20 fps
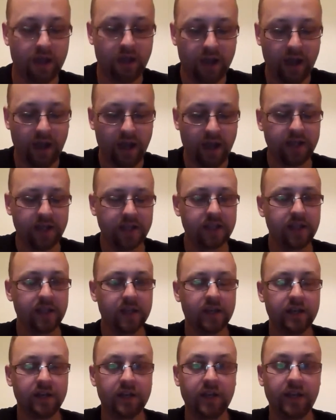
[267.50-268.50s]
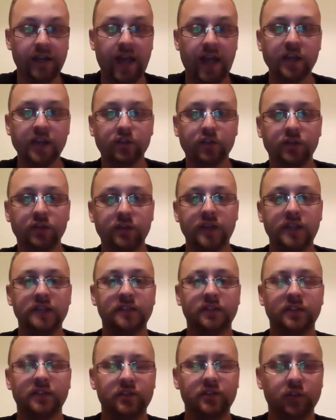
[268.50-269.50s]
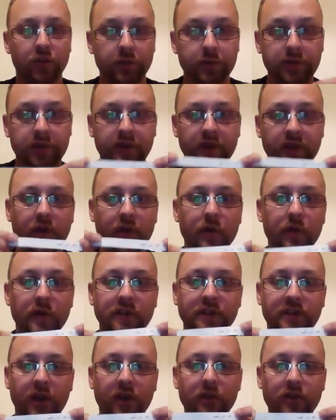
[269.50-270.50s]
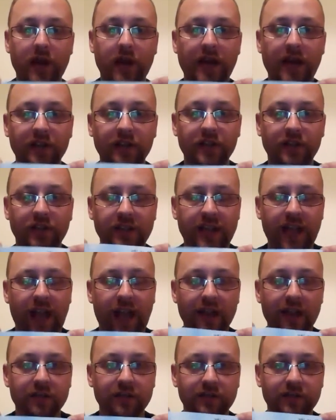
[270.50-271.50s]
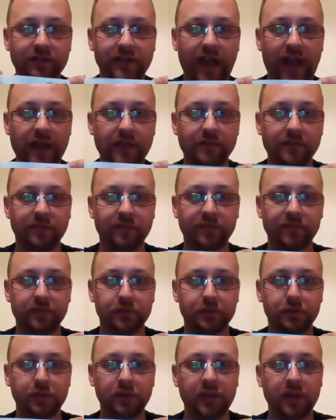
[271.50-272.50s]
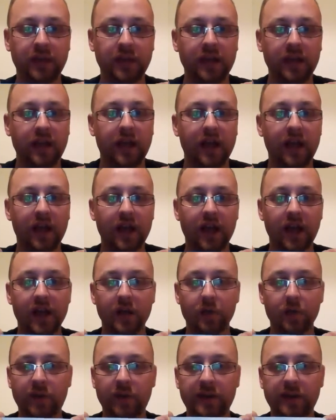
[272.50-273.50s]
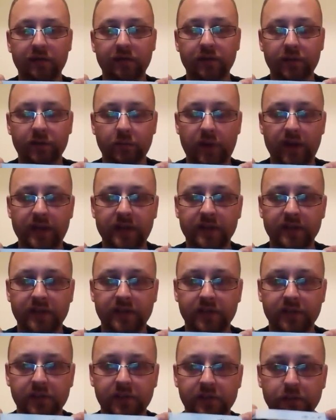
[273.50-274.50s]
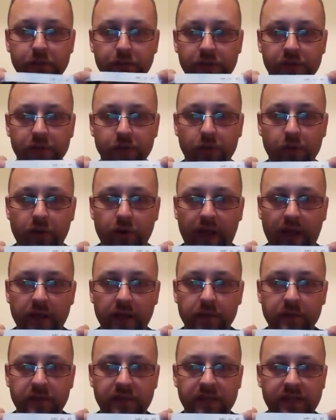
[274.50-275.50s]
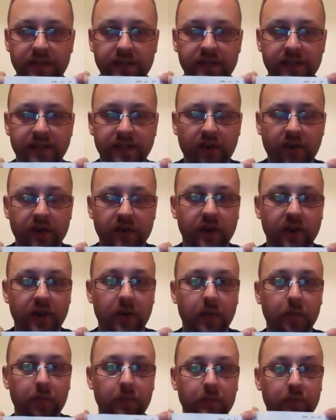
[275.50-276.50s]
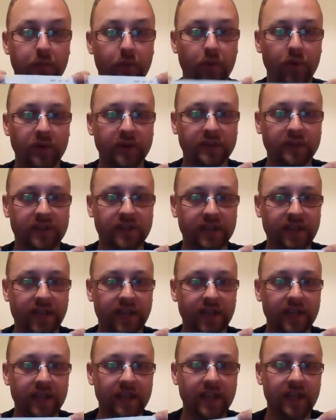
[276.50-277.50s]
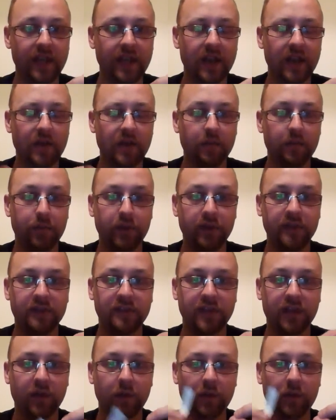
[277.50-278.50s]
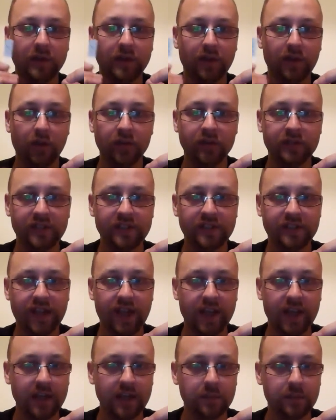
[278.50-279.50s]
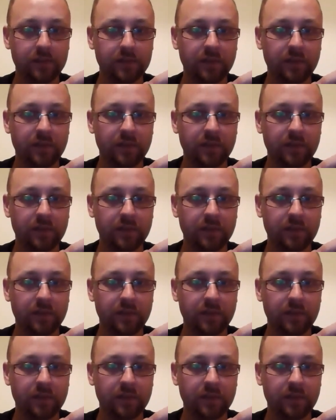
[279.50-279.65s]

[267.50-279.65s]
an entrant into the tournament who we don't actually have the name for. When he went into Worcester War Games, he signed up, bought his ticket, but we lost his name.